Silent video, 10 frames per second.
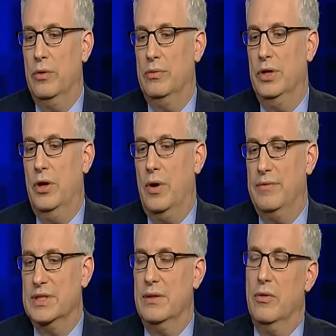don't, you know,
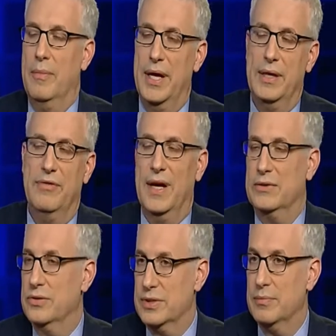obviously there are many
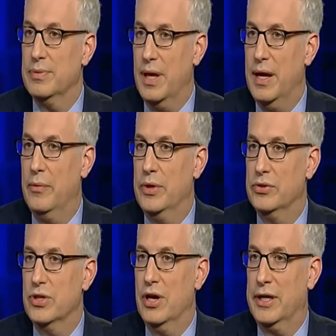factors in play when
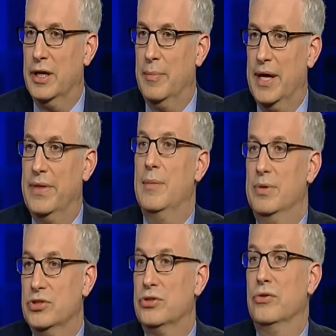you're talking about that,
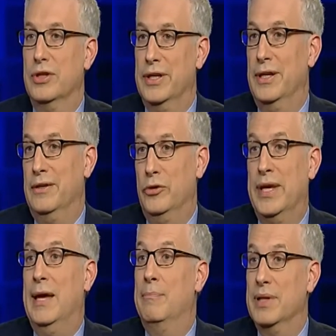but certainly you
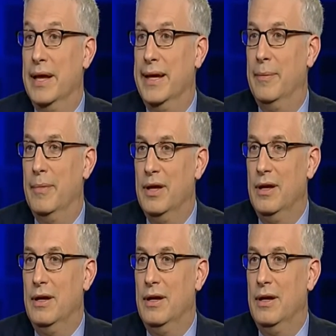can't blame,